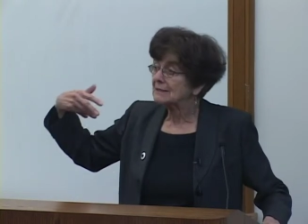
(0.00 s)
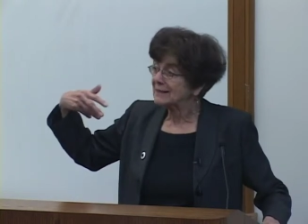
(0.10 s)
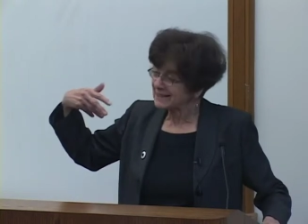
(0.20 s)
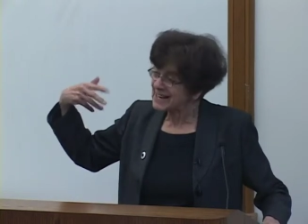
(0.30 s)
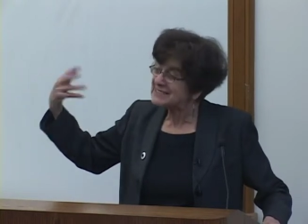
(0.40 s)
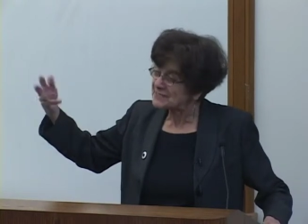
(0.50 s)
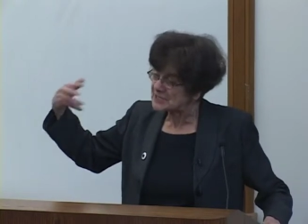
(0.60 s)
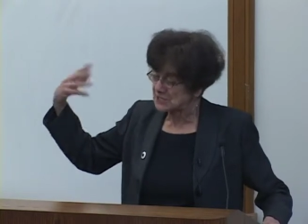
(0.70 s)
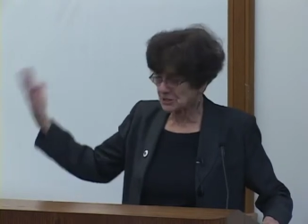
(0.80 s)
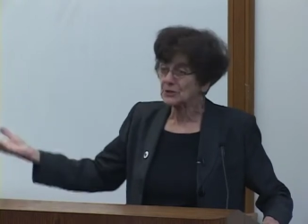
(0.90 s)
a kind of
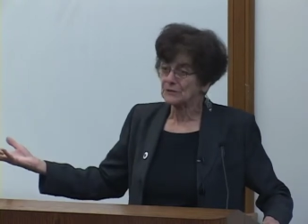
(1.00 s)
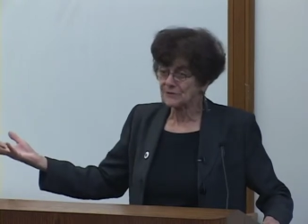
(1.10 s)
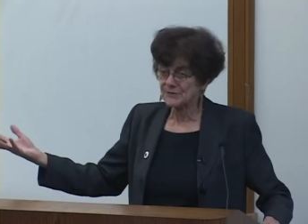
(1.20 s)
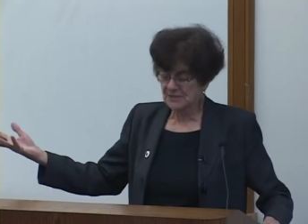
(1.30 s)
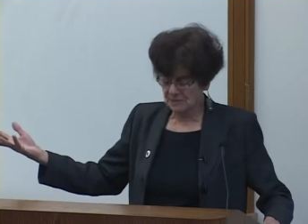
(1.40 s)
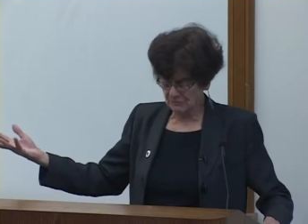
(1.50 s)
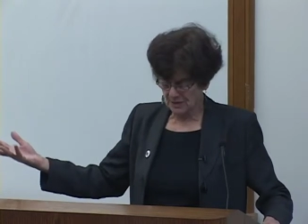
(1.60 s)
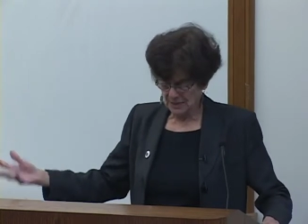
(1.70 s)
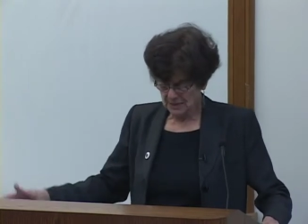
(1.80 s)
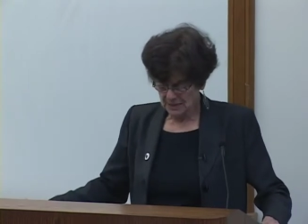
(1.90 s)
serfs,
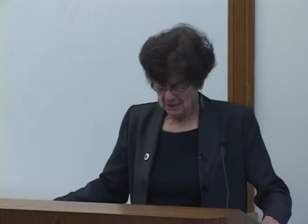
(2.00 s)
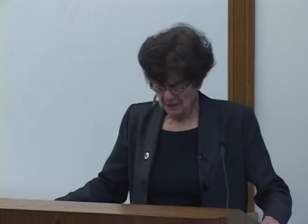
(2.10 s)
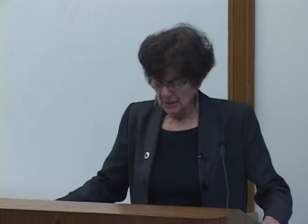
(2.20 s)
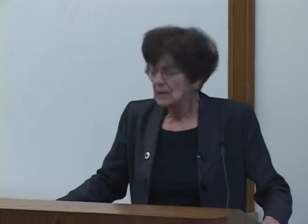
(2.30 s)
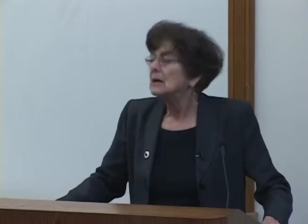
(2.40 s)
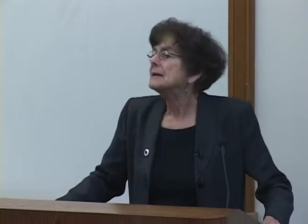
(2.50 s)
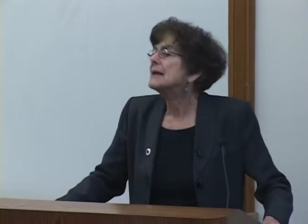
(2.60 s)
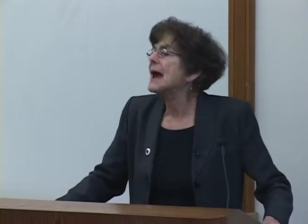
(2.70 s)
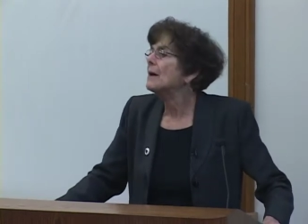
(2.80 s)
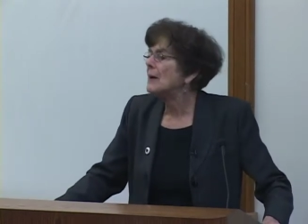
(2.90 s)
really,
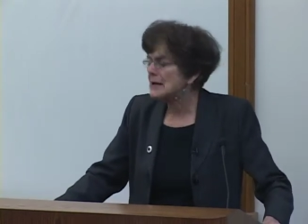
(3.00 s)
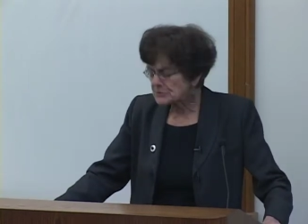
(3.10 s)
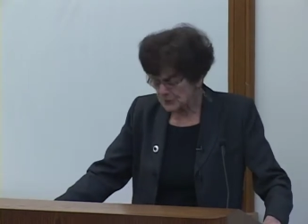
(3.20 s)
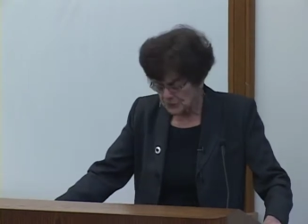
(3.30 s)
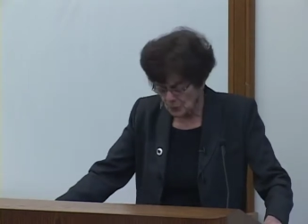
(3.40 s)
now entered the